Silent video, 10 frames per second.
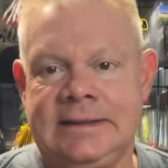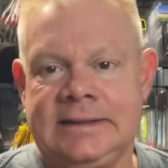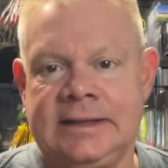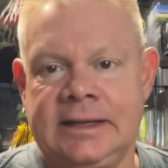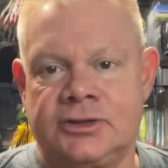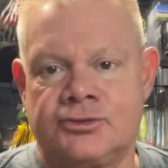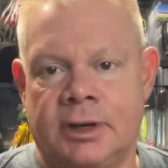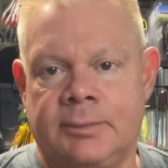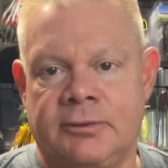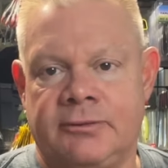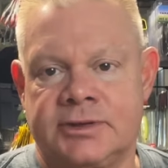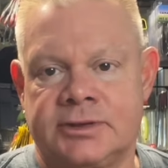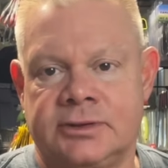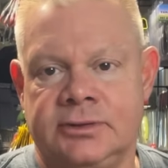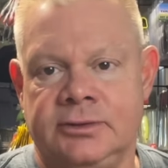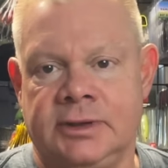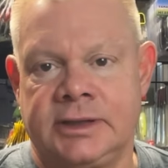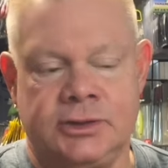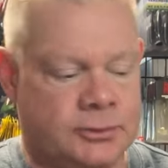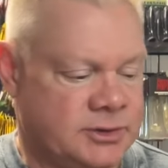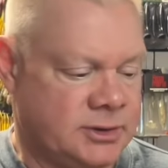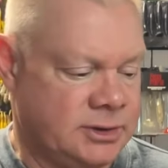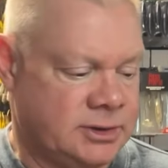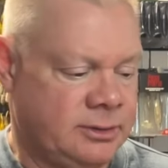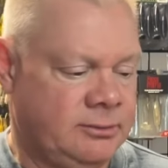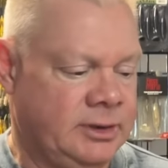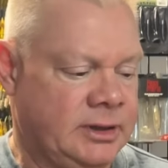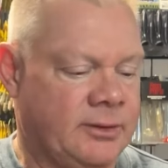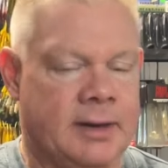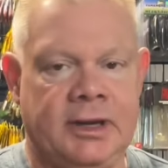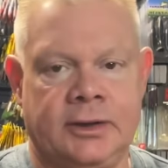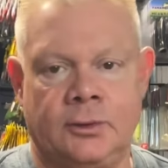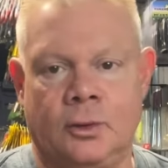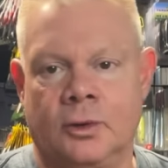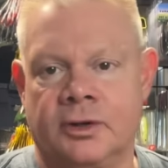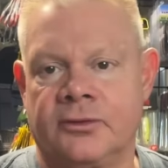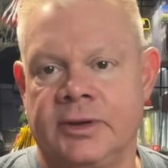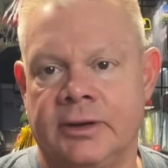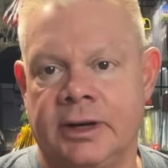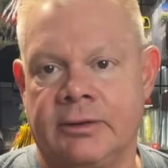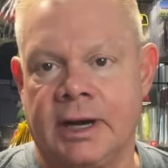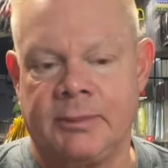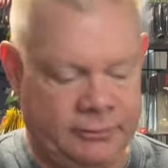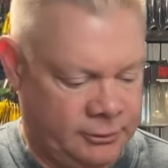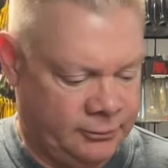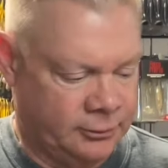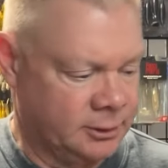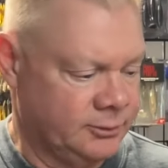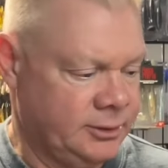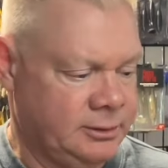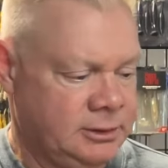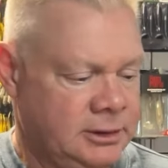like to striper fish like to use these. So whenever I make an order from there, I grab a few for them. So